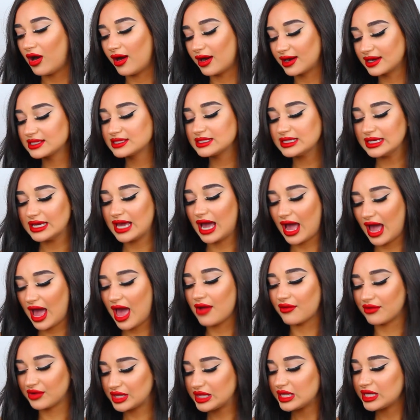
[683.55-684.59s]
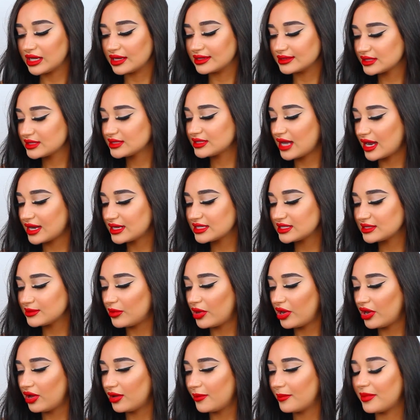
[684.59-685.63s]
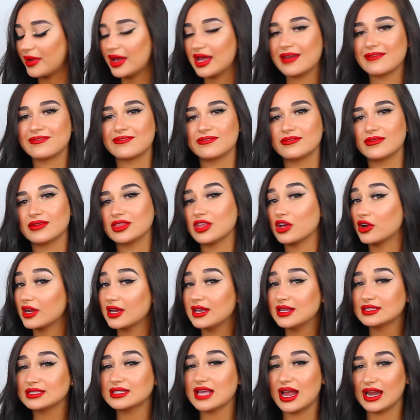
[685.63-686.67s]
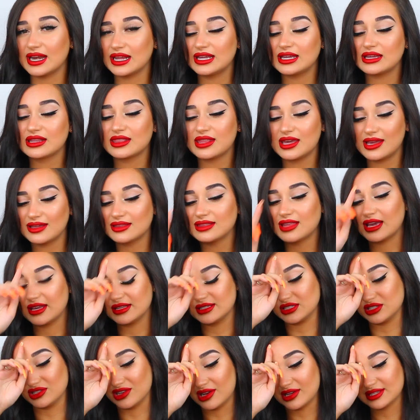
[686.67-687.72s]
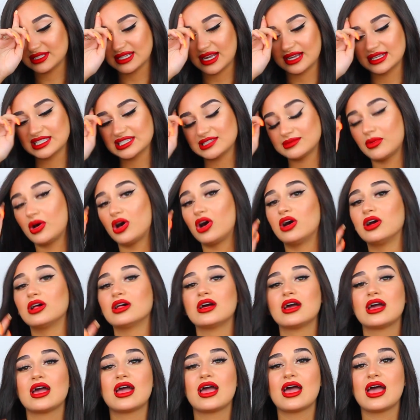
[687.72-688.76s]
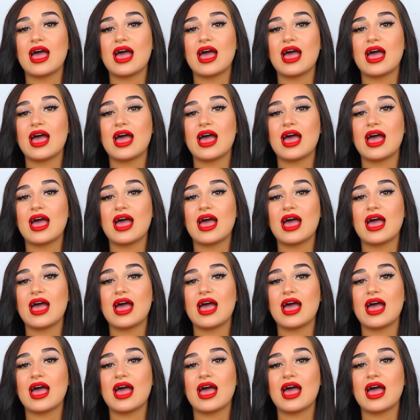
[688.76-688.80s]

Honestly, everything is a size small, but if there is anything that is not a size small,